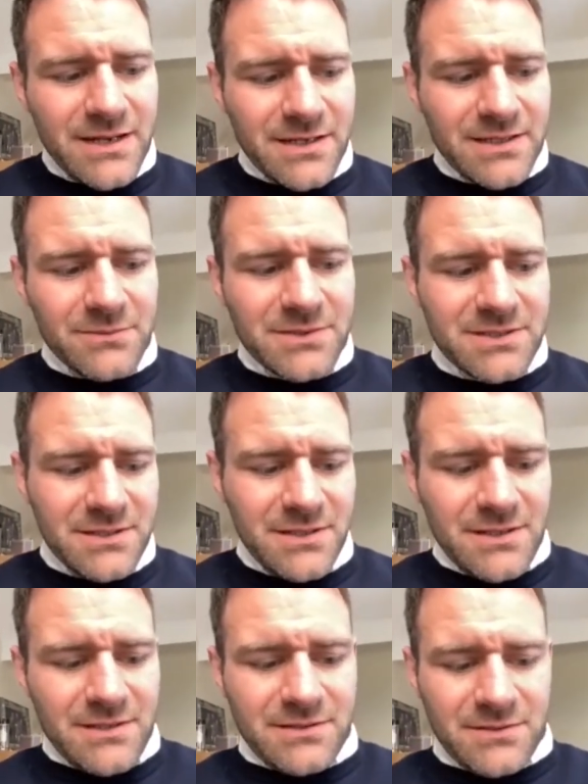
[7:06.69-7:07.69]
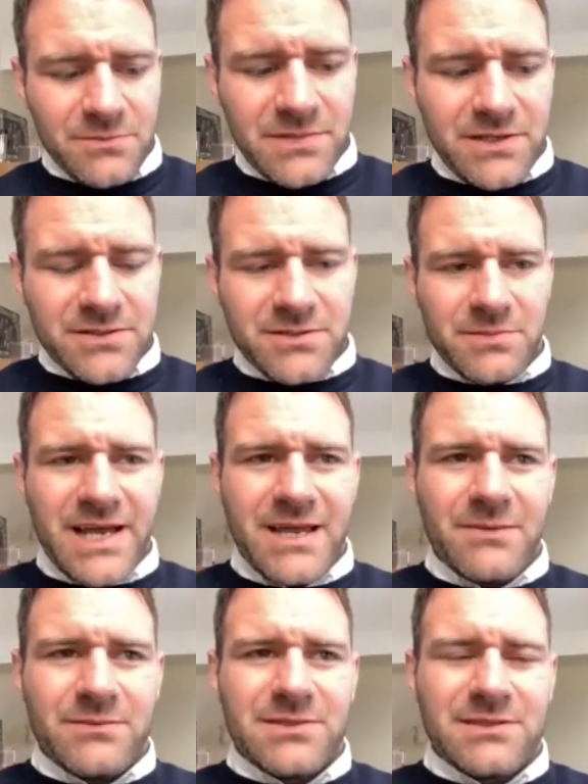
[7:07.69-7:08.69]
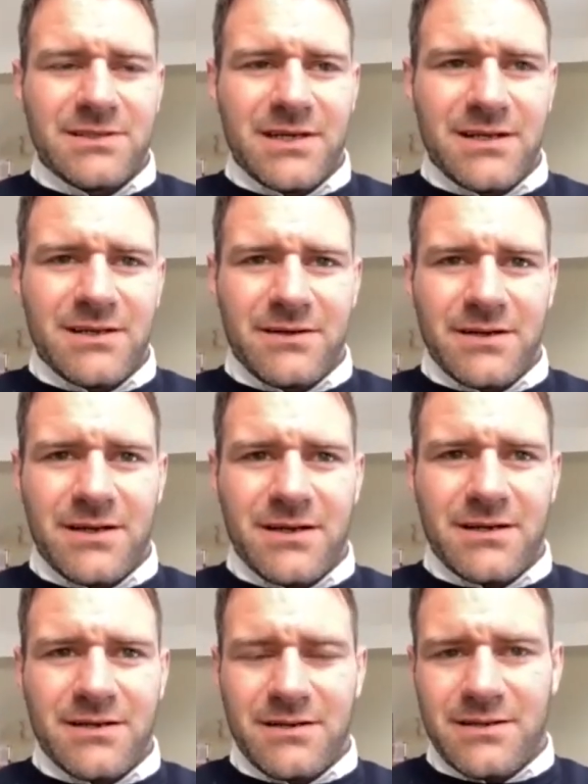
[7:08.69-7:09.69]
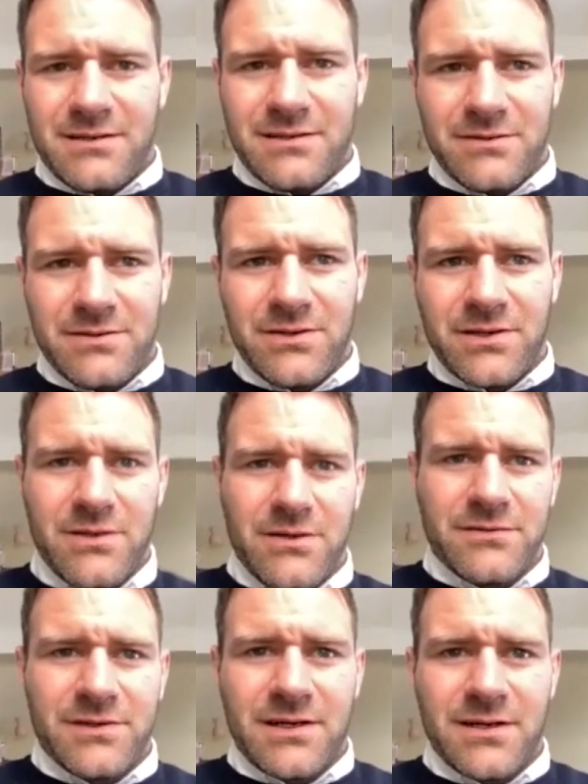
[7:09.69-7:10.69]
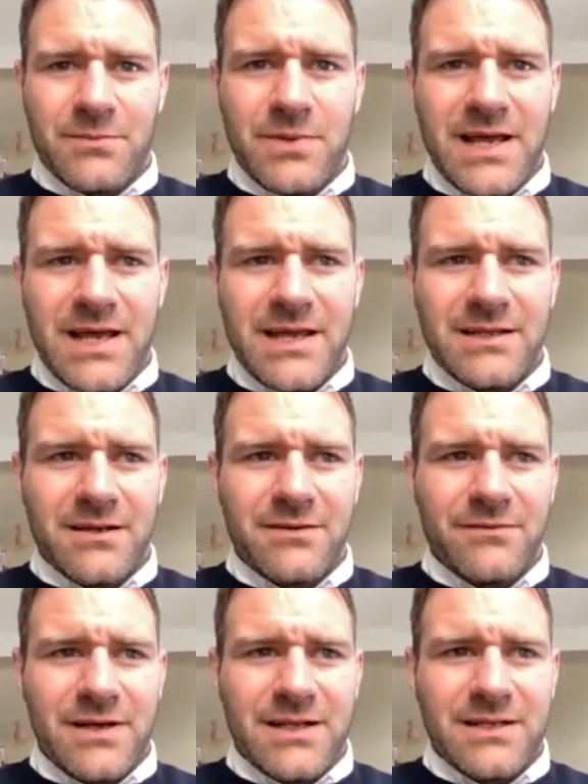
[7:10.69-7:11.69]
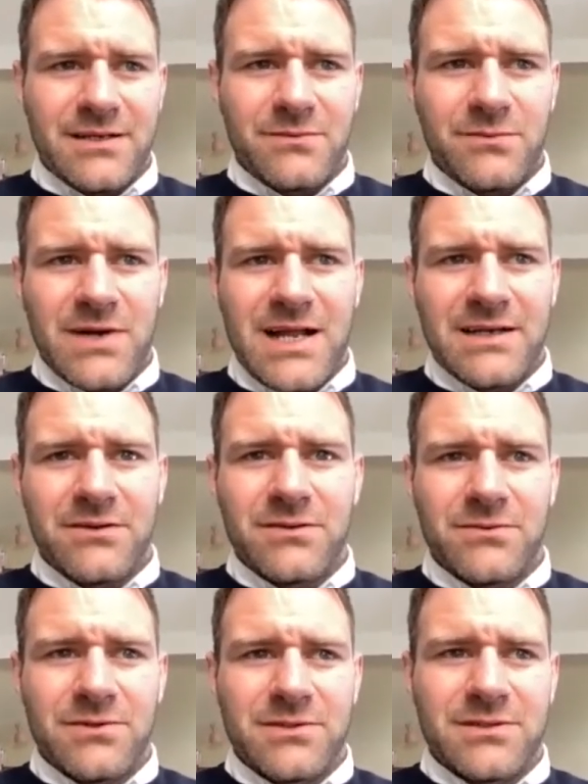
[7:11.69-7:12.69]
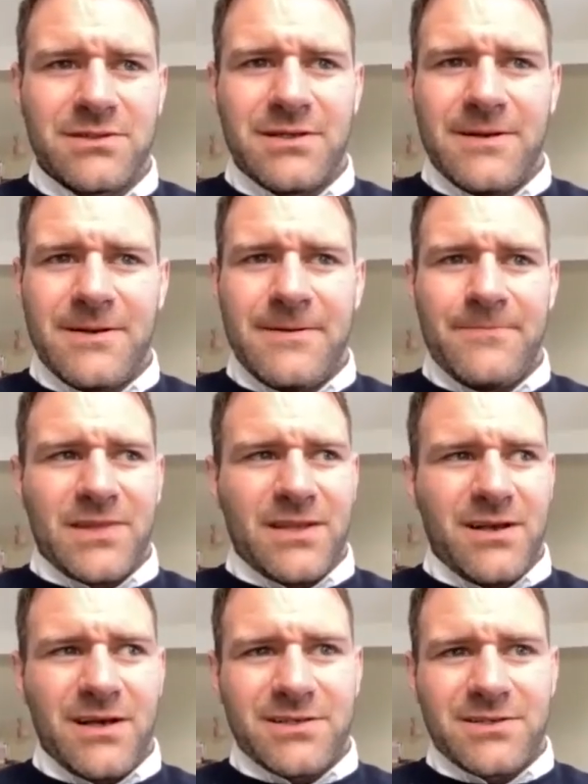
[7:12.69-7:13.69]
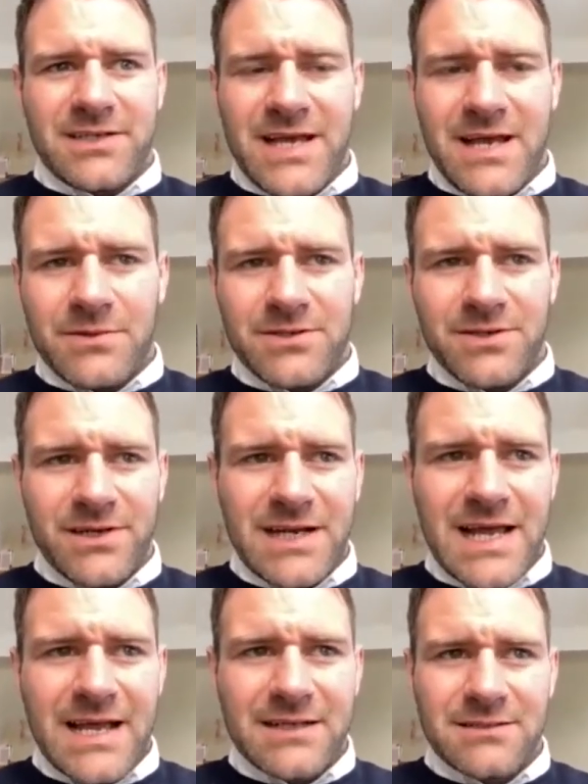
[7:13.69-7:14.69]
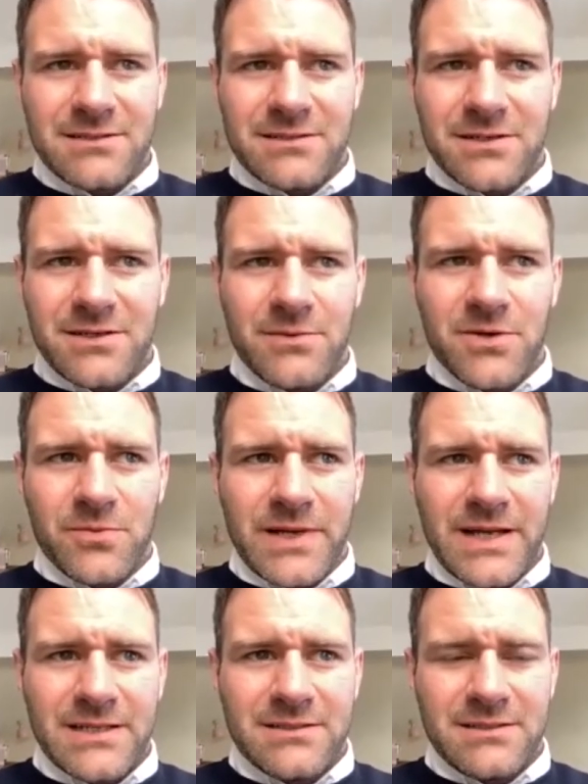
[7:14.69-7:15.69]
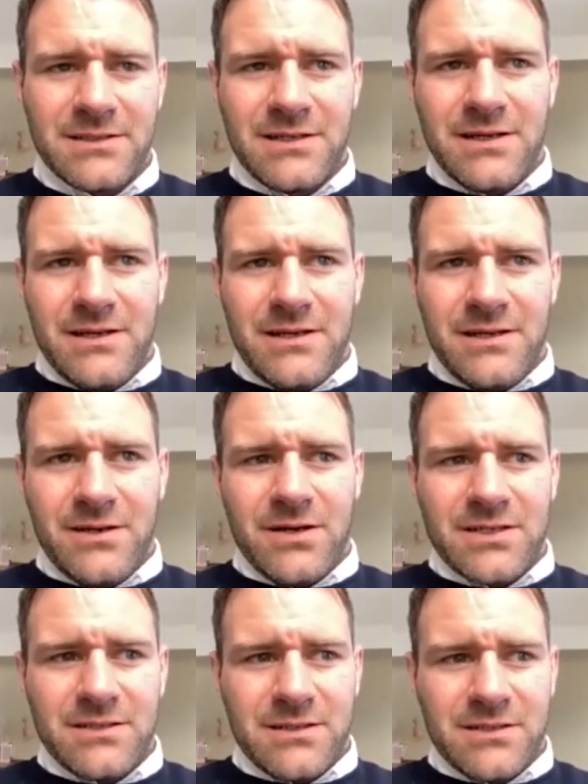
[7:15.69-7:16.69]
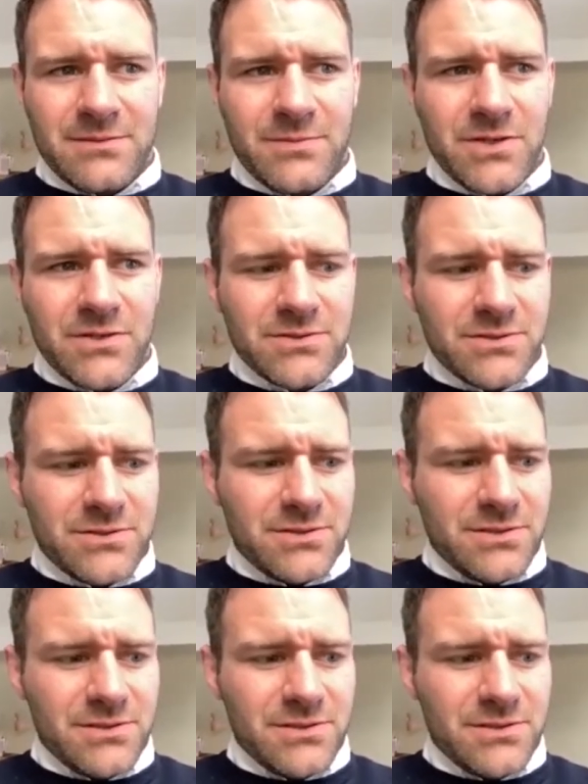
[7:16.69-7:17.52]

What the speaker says: Like, there was some games that I got lucky enough to kind of play in that I felt I did well, and other ones you got your tail between your legs, because you're coming up against, I suppose